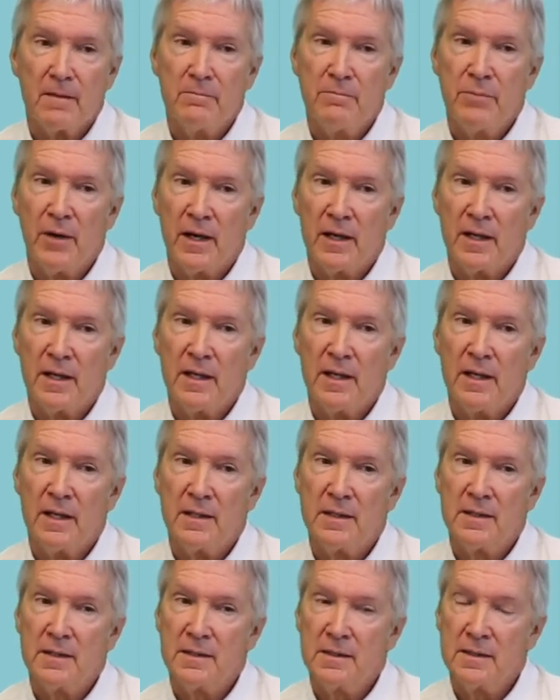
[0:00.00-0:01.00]
but
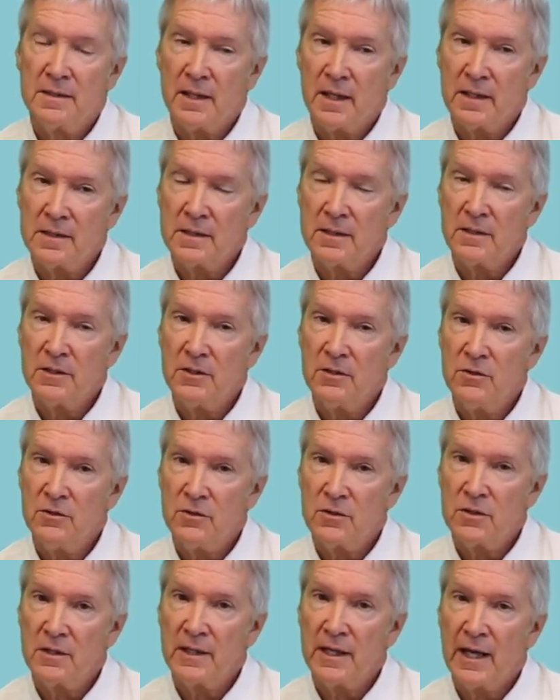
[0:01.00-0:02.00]
it doesn't
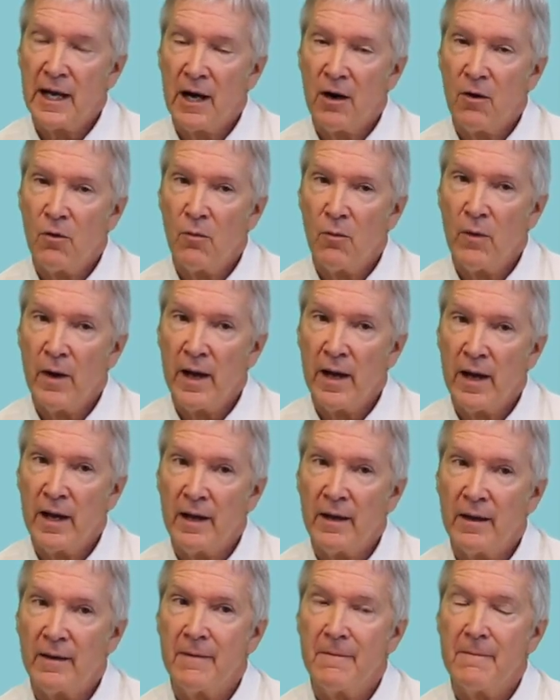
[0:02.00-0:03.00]
usually
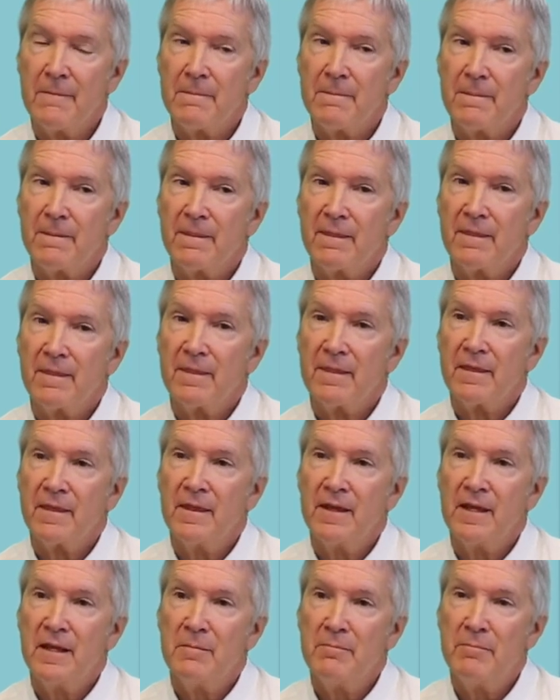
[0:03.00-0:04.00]
outweigh
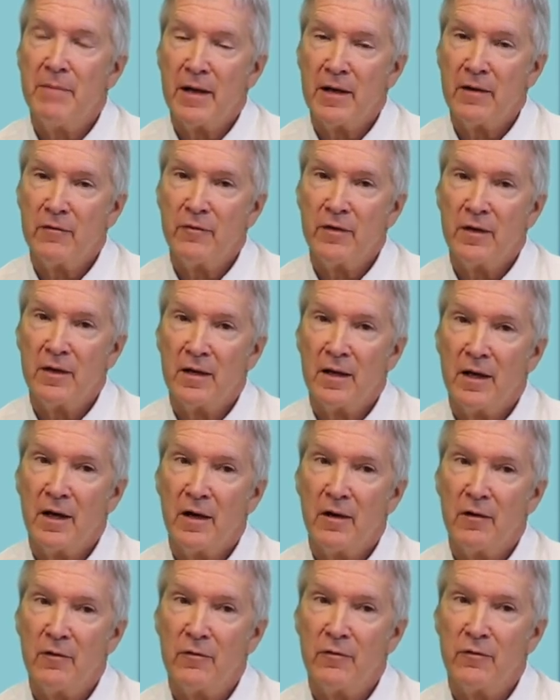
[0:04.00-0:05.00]
the benefit
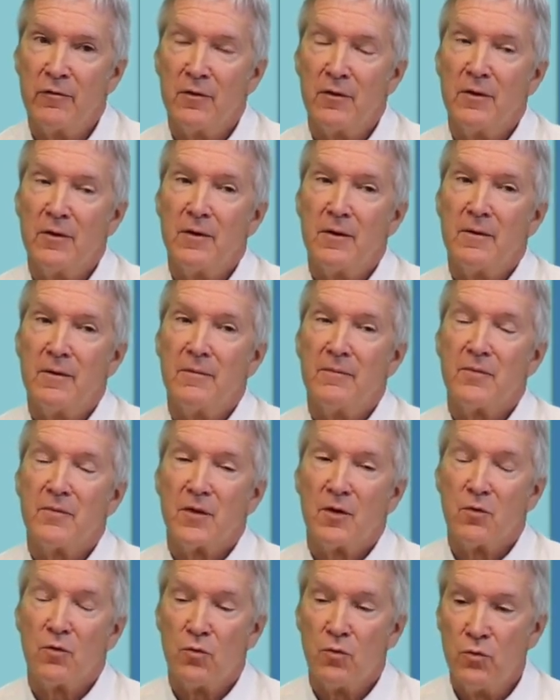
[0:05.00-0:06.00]
of
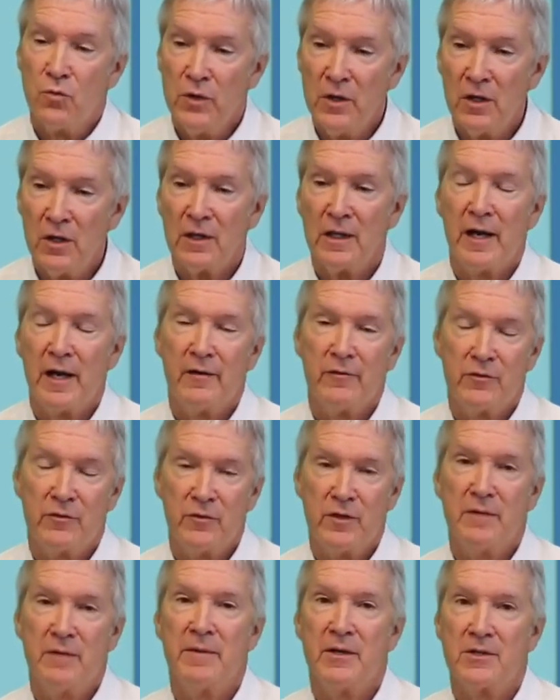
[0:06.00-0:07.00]
real-life
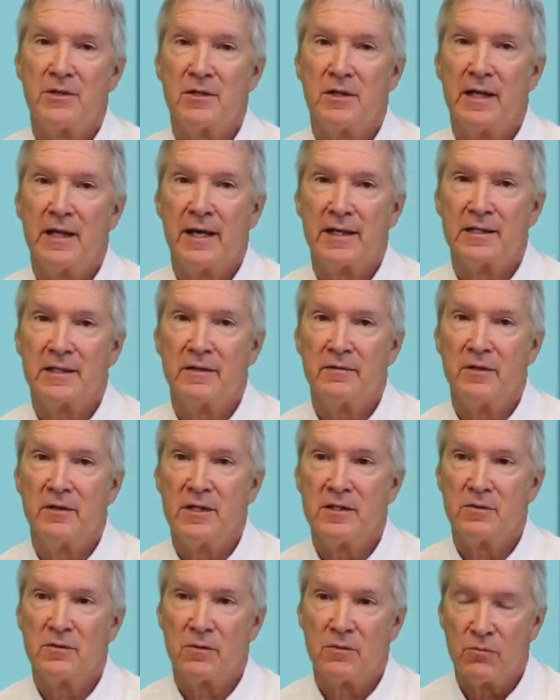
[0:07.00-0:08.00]
three-dimensional
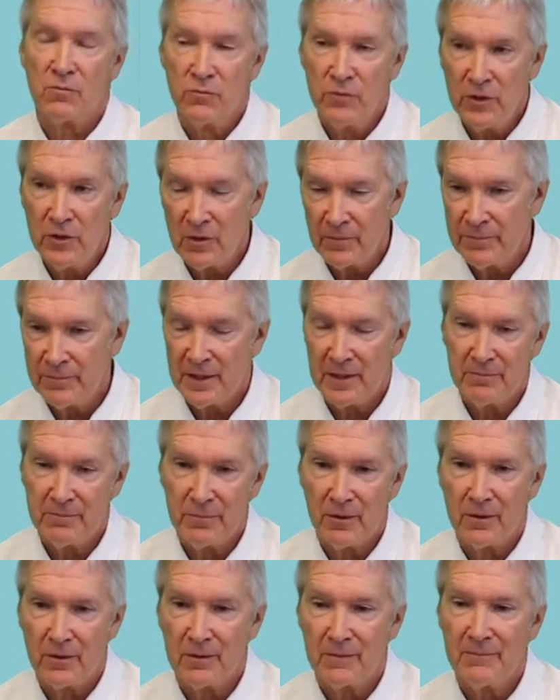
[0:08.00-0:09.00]
activities with real
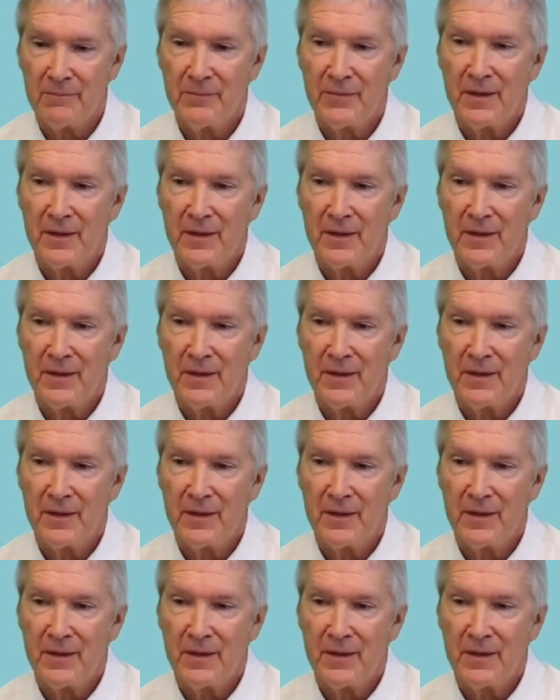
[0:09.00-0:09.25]
people.